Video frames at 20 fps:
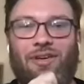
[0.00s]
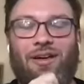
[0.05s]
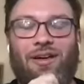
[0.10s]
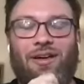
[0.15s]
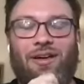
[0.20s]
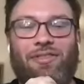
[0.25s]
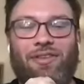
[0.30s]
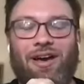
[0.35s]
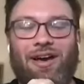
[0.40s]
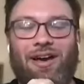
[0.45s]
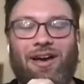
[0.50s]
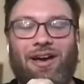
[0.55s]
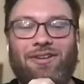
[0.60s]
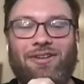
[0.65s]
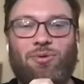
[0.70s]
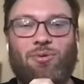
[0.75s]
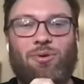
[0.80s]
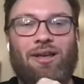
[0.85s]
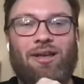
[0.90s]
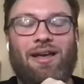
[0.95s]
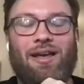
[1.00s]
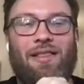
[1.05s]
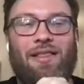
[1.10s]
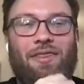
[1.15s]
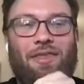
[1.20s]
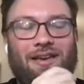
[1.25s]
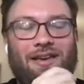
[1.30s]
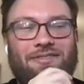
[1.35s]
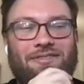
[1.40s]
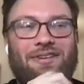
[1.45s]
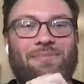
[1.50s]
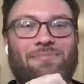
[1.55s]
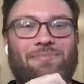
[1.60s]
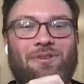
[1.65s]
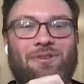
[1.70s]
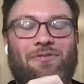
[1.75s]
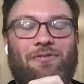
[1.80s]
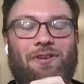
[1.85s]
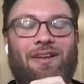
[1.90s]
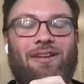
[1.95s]
high schooling, they seem to
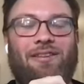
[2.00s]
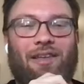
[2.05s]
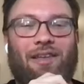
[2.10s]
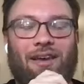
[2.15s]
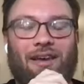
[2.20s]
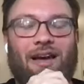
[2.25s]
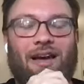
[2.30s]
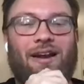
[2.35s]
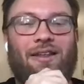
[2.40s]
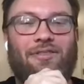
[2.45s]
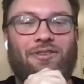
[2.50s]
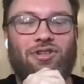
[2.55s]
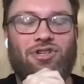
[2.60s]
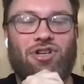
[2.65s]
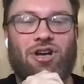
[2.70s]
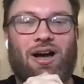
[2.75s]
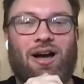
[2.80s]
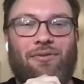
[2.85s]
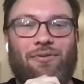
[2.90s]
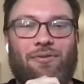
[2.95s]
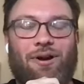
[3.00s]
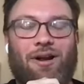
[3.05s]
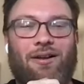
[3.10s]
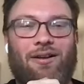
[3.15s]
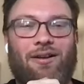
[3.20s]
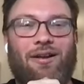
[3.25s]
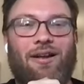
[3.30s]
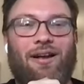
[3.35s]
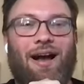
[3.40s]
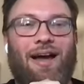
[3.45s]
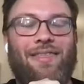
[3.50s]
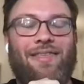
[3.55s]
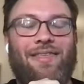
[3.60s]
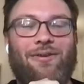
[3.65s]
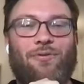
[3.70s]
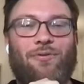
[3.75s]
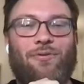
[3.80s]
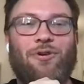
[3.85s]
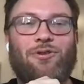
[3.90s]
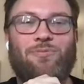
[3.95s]
fit like kind of the genre. I think
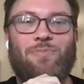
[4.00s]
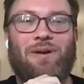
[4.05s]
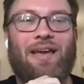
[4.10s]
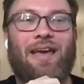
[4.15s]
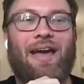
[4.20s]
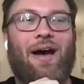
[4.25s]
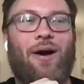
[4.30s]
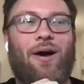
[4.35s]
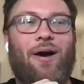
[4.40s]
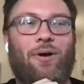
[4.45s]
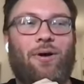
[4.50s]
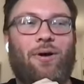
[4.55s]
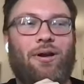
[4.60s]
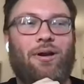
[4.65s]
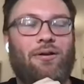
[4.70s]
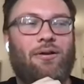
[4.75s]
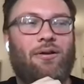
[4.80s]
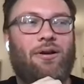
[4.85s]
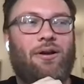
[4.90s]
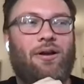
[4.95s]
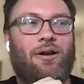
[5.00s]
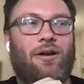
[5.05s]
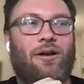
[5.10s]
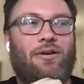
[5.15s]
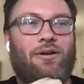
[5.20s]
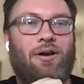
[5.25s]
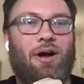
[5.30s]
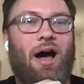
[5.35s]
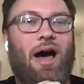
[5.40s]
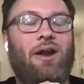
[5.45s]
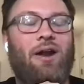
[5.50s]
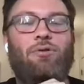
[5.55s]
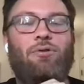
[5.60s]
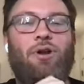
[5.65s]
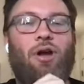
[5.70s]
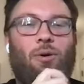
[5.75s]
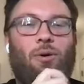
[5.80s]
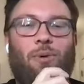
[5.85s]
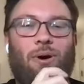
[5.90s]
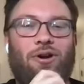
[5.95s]
Rose McGowan, I don't
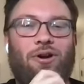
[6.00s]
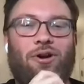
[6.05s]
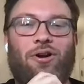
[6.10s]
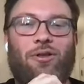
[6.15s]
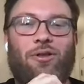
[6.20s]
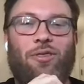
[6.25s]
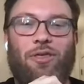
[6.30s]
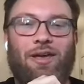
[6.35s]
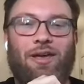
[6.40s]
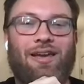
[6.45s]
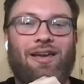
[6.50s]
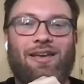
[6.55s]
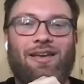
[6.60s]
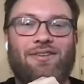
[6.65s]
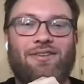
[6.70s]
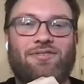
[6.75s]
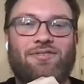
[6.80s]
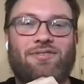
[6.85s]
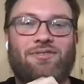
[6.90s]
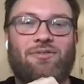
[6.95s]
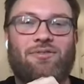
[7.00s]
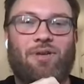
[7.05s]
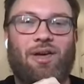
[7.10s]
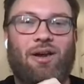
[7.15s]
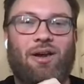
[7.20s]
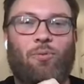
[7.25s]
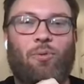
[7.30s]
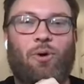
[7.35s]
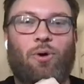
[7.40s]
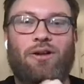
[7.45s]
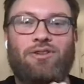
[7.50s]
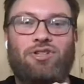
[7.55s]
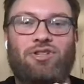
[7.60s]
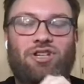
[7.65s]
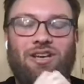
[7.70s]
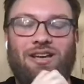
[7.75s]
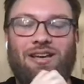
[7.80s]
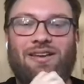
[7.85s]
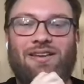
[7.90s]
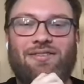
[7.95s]
know what her thing is, like what
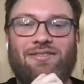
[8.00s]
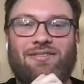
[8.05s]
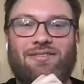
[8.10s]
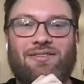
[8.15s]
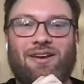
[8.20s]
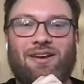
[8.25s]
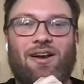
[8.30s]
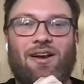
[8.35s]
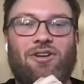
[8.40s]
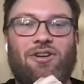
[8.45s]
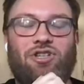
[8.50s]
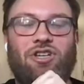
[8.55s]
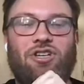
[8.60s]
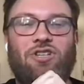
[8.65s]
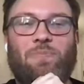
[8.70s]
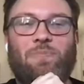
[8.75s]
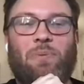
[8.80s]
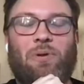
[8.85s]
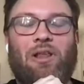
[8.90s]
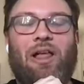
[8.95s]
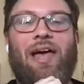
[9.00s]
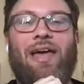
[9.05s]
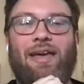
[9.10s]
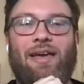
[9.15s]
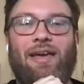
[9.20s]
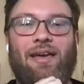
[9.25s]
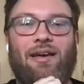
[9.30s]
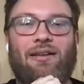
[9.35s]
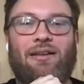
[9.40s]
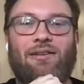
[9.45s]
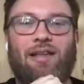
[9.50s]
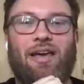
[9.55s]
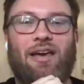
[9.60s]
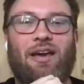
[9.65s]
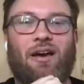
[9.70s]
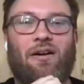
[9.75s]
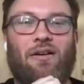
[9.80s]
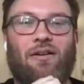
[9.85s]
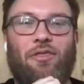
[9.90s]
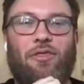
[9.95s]
she is. She's playing like
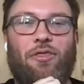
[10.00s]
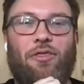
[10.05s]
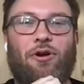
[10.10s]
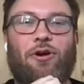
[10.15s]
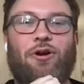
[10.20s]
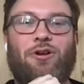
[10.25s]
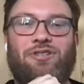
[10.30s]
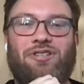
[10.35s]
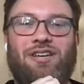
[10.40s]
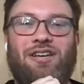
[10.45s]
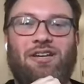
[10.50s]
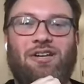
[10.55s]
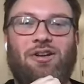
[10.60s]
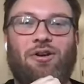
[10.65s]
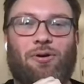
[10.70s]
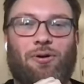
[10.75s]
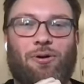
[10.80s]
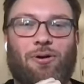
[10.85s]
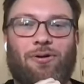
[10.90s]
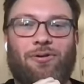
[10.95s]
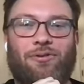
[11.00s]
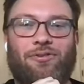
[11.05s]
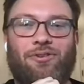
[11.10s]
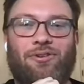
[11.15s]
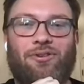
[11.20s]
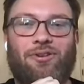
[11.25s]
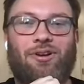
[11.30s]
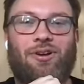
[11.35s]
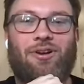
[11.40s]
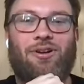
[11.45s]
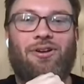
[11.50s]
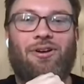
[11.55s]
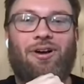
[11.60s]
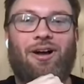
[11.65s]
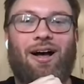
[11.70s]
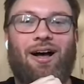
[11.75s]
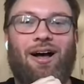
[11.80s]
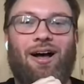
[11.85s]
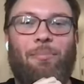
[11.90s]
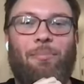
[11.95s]
a 13-year-old,
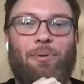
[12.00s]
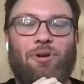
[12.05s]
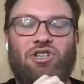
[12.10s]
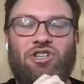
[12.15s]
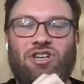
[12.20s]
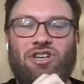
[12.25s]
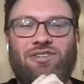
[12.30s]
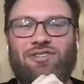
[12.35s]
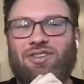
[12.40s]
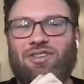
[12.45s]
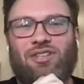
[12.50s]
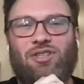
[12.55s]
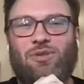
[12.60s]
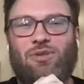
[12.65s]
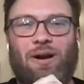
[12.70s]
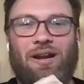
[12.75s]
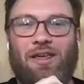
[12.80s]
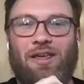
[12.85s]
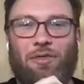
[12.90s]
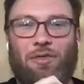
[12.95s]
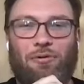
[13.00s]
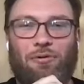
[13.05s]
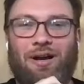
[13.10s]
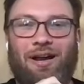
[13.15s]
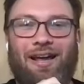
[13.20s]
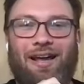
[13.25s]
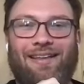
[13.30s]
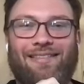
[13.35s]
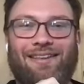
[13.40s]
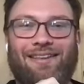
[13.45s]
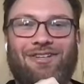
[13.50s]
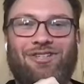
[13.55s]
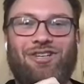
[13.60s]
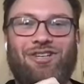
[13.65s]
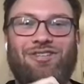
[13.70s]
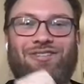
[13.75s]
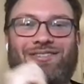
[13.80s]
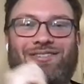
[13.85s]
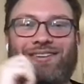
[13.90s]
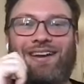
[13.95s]
but she's like 23. Like
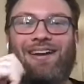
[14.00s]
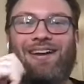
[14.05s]
she's